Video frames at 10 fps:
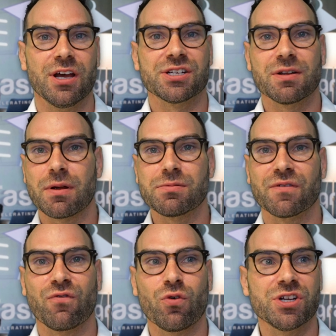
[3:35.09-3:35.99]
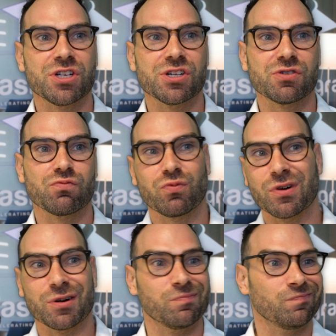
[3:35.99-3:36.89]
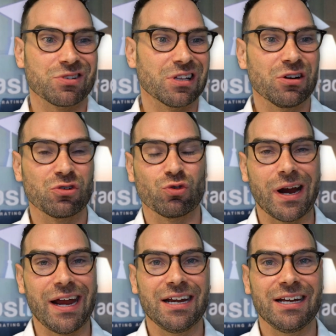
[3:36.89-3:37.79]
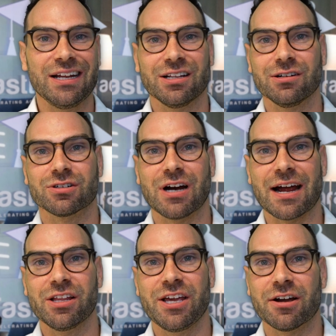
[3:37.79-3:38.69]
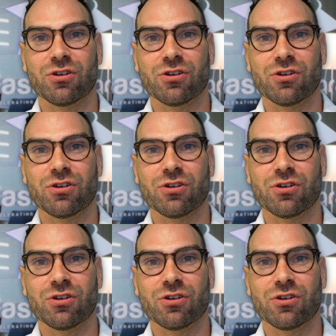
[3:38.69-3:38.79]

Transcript: And sometimes the voices were it was a little grainy, a little crackly.